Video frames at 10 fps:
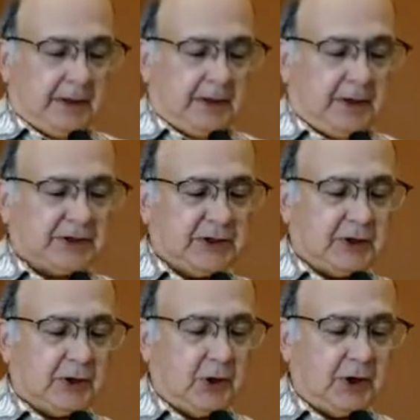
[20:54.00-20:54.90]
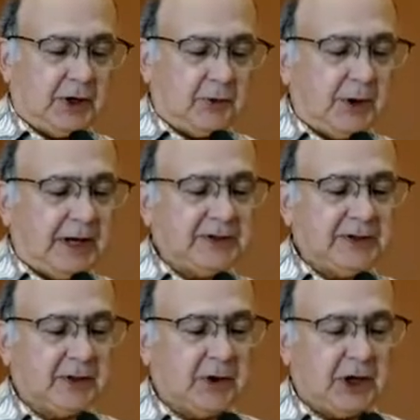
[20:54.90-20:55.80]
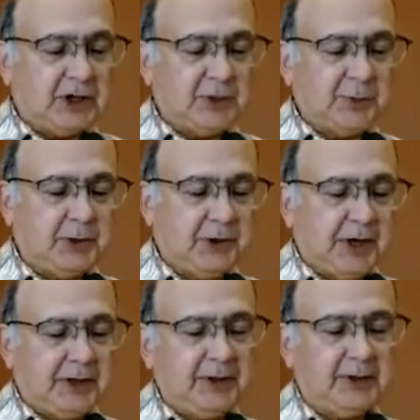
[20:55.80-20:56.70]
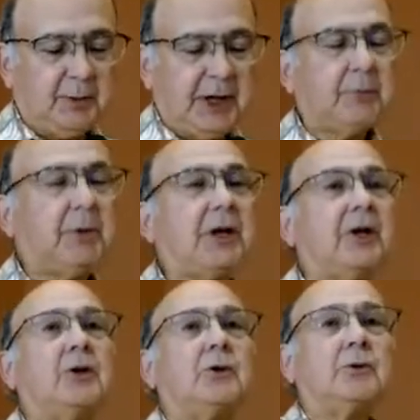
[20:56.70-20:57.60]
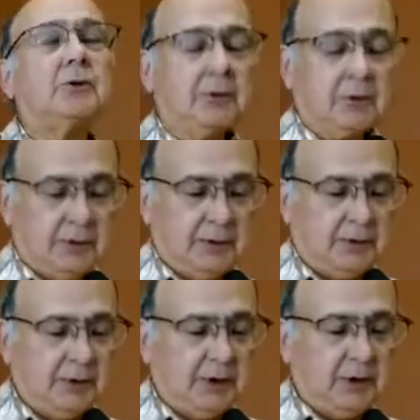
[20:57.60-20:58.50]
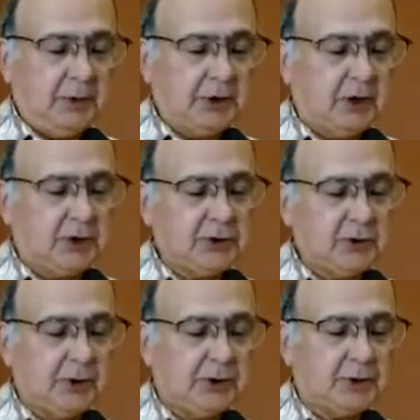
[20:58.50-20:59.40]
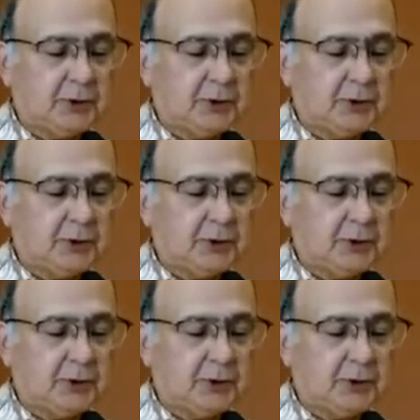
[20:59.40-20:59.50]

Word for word: is that God writes the gospel not in the Bible alone, but also on